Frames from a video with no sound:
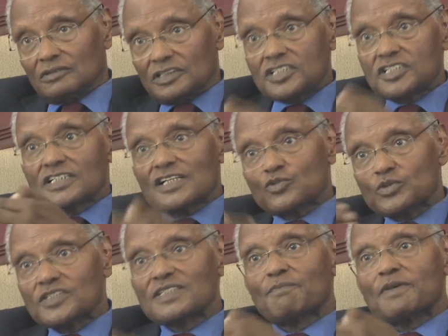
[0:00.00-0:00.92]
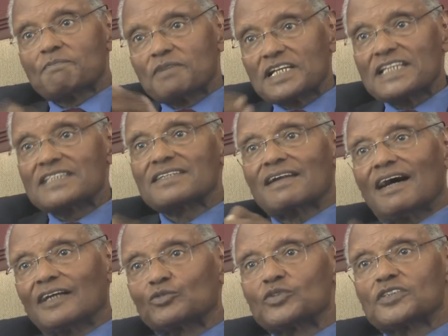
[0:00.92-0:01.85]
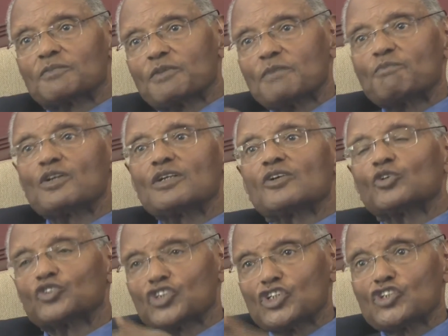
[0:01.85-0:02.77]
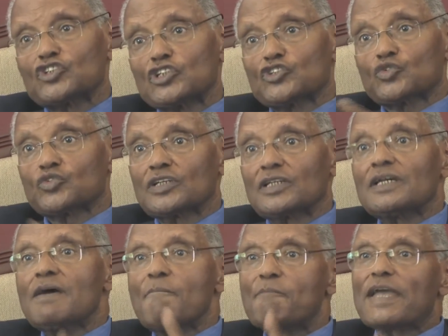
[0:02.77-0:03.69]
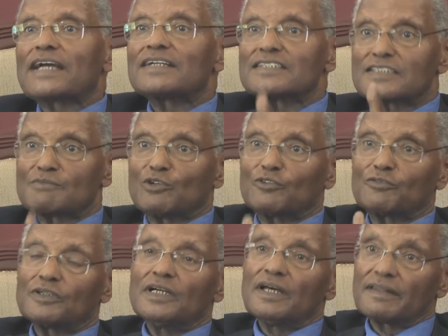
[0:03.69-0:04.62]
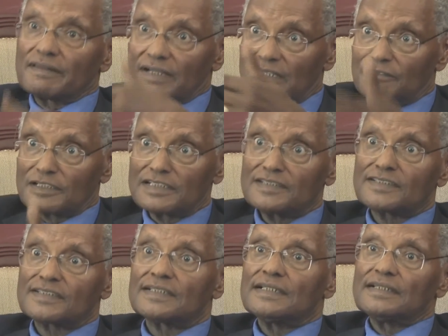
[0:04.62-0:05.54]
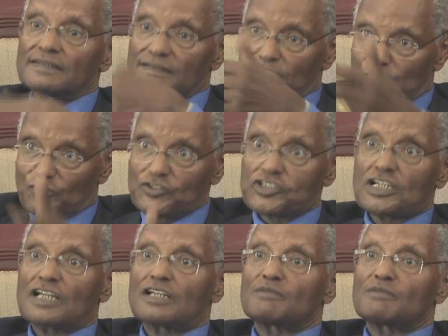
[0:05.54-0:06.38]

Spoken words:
discuss with the people, interact with the people continuously through the mechanism of the governance, the provisional